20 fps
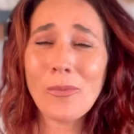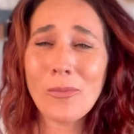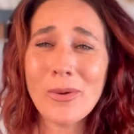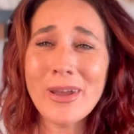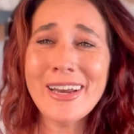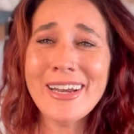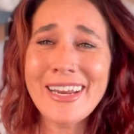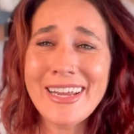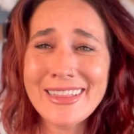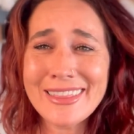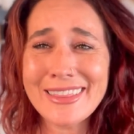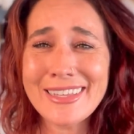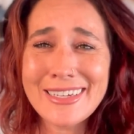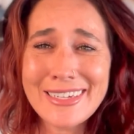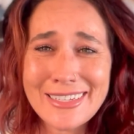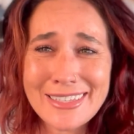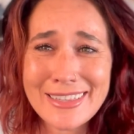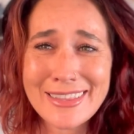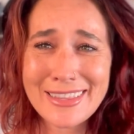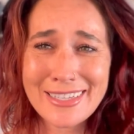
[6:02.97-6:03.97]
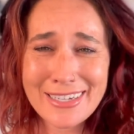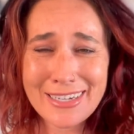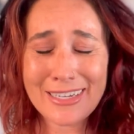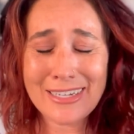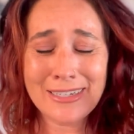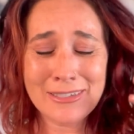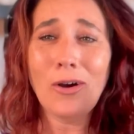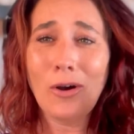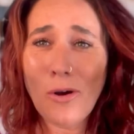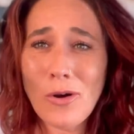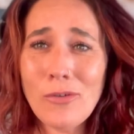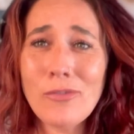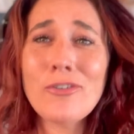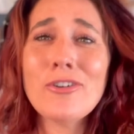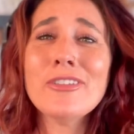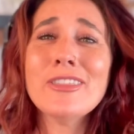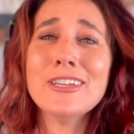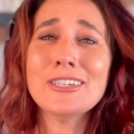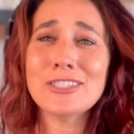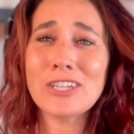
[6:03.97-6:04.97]
we need the the over
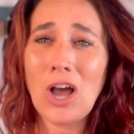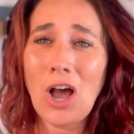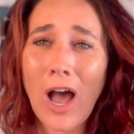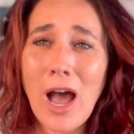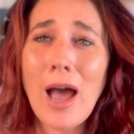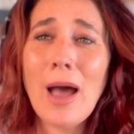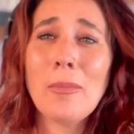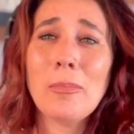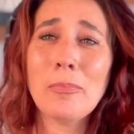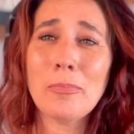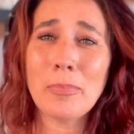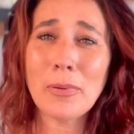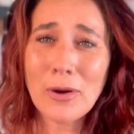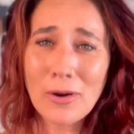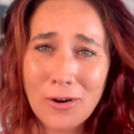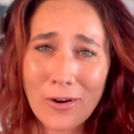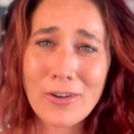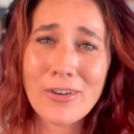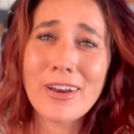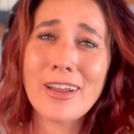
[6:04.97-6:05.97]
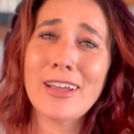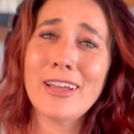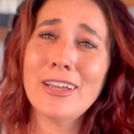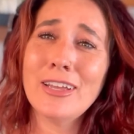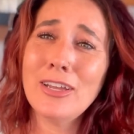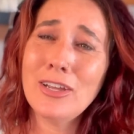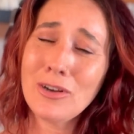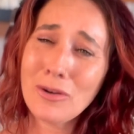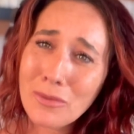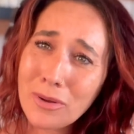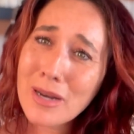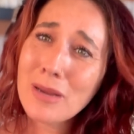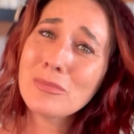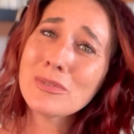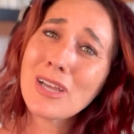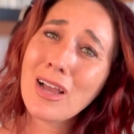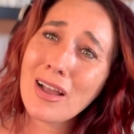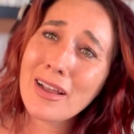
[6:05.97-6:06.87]
the top bird. You know what I'm